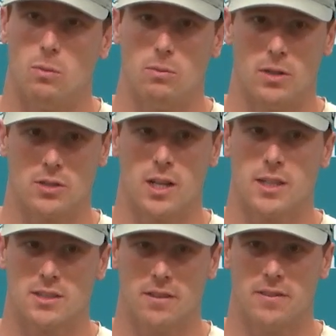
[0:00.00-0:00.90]
There's a lot
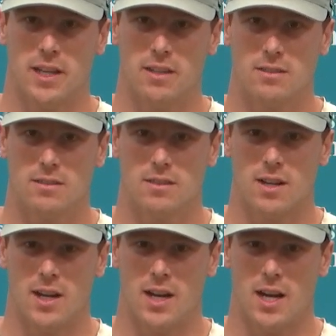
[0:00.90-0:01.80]
of stuff that
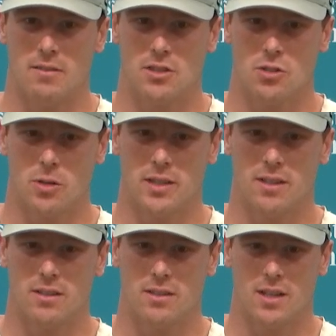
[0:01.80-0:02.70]
I've enjoyed
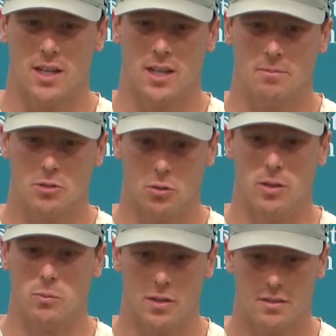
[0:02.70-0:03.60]

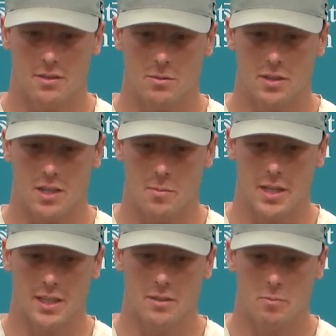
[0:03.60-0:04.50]
doing with the
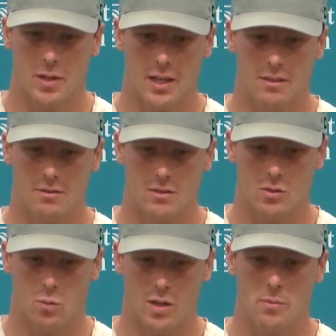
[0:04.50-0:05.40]
committee. But
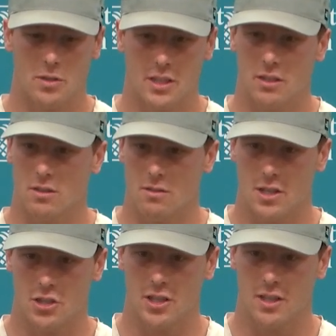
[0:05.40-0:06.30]
one in particular
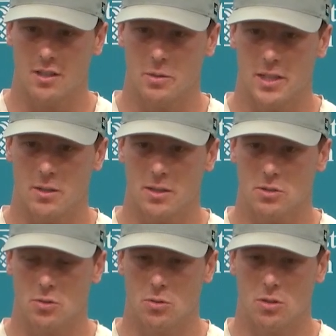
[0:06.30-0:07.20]
this year that we did that
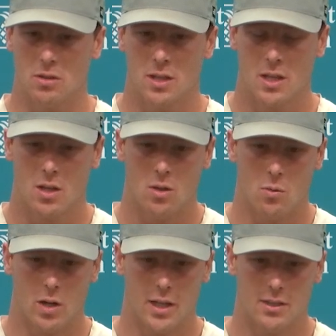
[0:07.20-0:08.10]
was cool
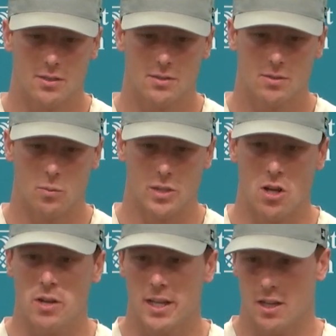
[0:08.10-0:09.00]
was we
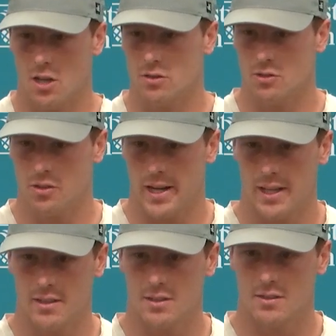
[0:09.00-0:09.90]
donated
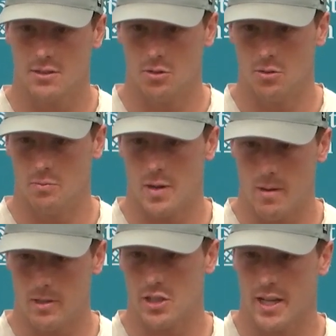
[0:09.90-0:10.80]
$100,000 to
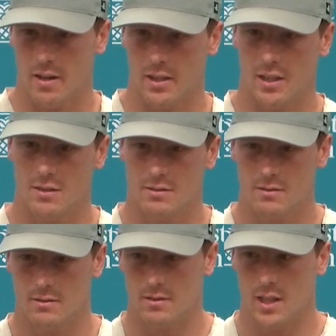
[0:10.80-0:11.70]
Palm Beach County,
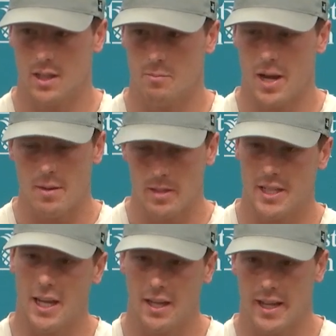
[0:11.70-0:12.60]

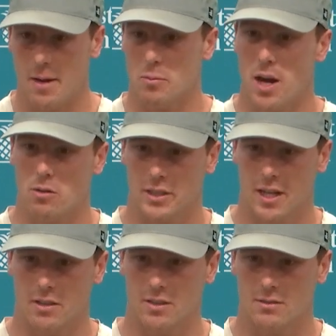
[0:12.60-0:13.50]
Miami-Dade, and Broward
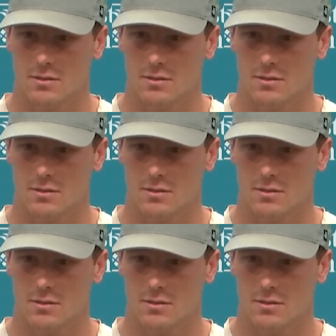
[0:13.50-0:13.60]
County,